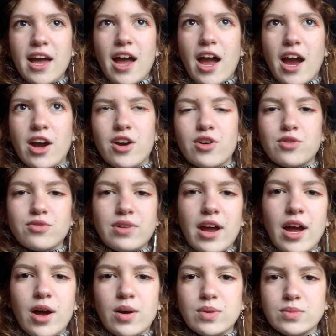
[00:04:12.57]
are
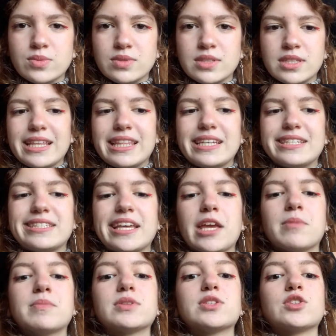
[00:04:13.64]
around the
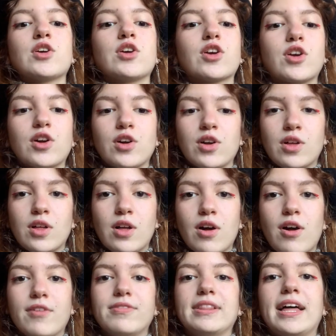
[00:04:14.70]
same circle
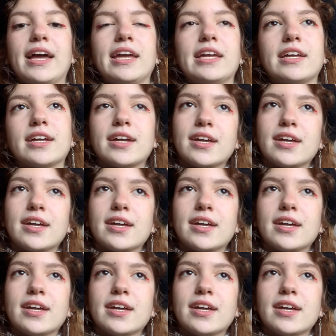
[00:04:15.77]
of like